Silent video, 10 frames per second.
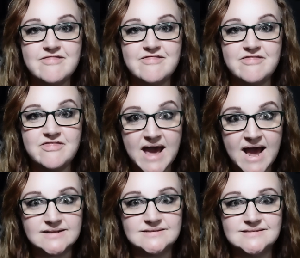
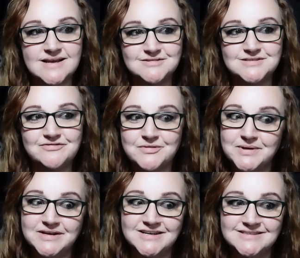That sounds
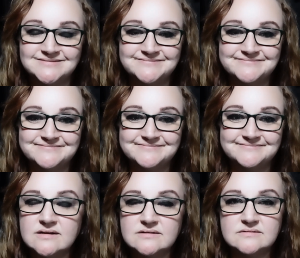familiar.
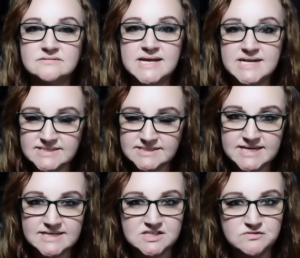In his
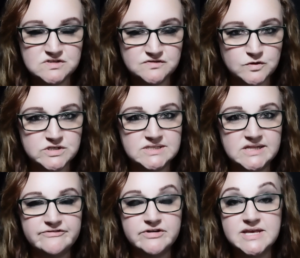teens, he was forced to
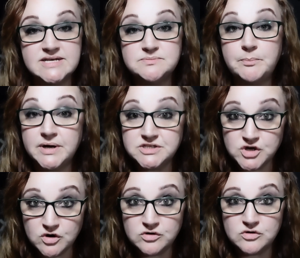live with his
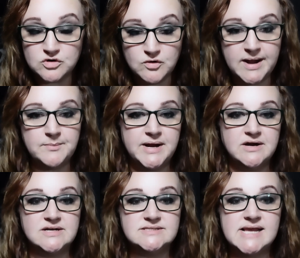paternal
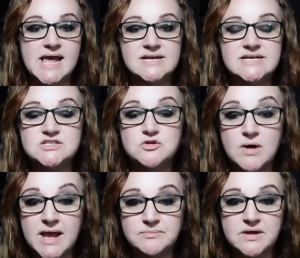grandparents, and his
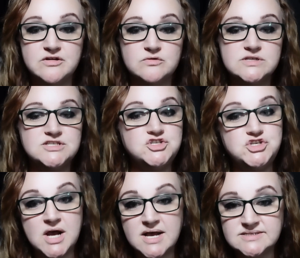grandmother was
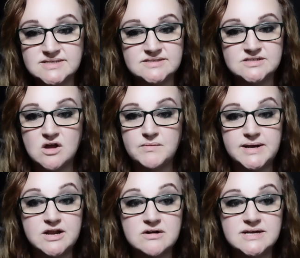just as
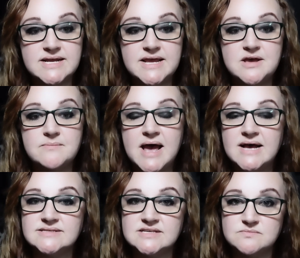domineering to him
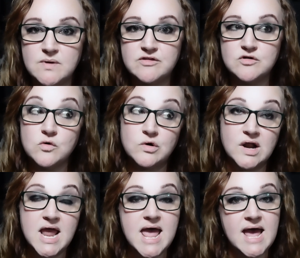as his mother, or
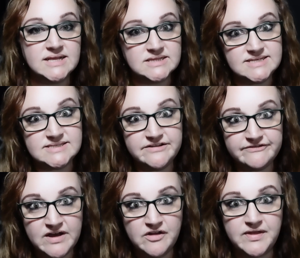at least he
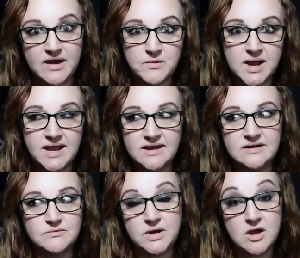felt that way,
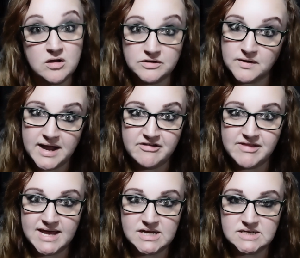and we all know how
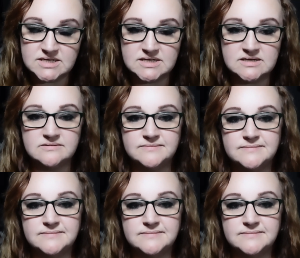that ended.